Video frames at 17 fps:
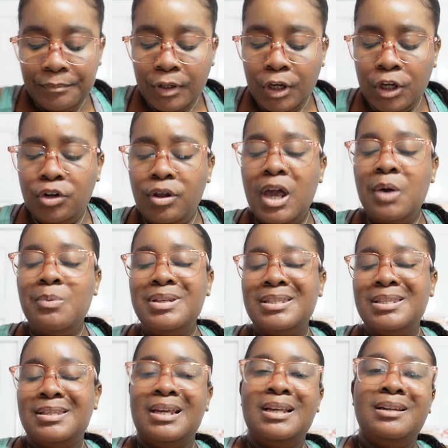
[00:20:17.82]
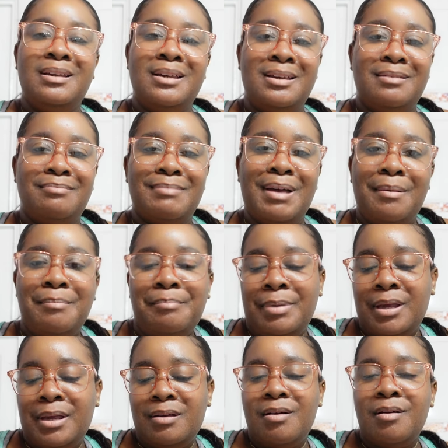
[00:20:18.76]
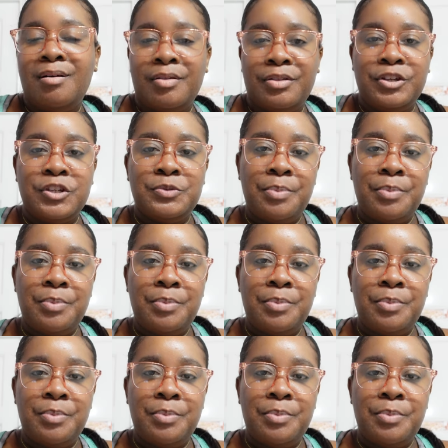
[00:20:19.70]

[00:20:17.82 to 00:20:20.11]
I know I was saying like I'm buying all these